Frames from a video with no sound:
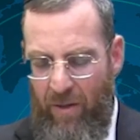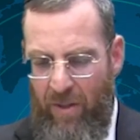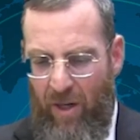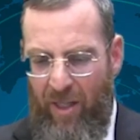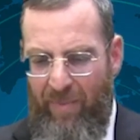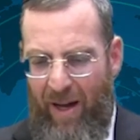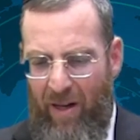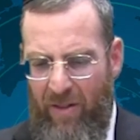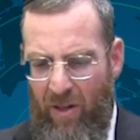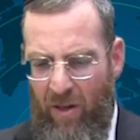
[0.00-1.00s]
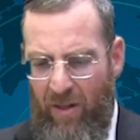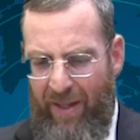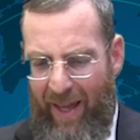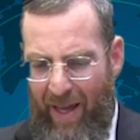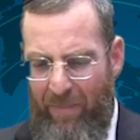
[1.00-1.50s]
We're talking about
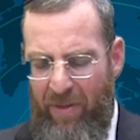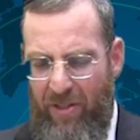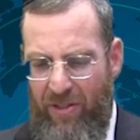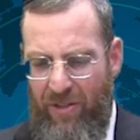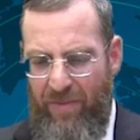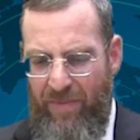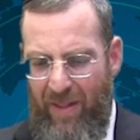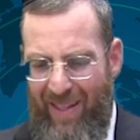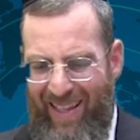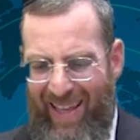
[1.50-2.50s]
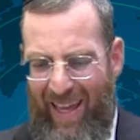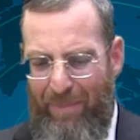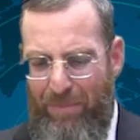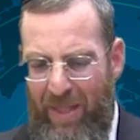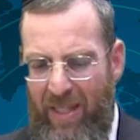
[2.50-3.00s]
cabbage,
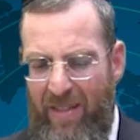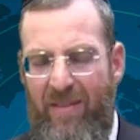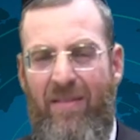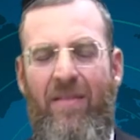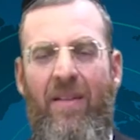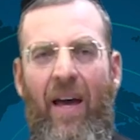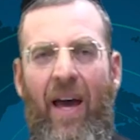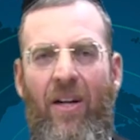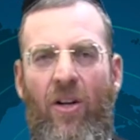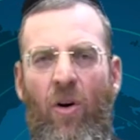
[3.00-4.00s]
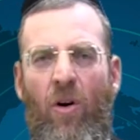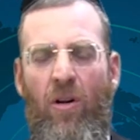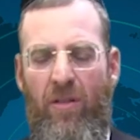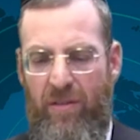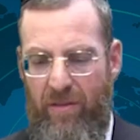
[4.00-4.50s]
beets, and
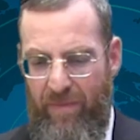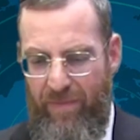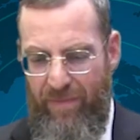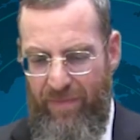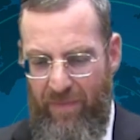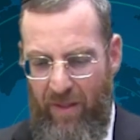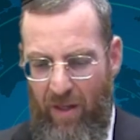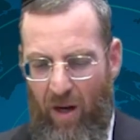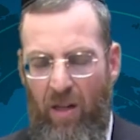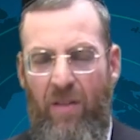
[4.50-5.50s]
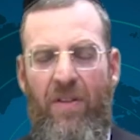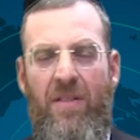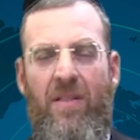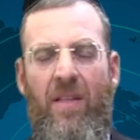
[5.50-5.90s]
gourds. All of these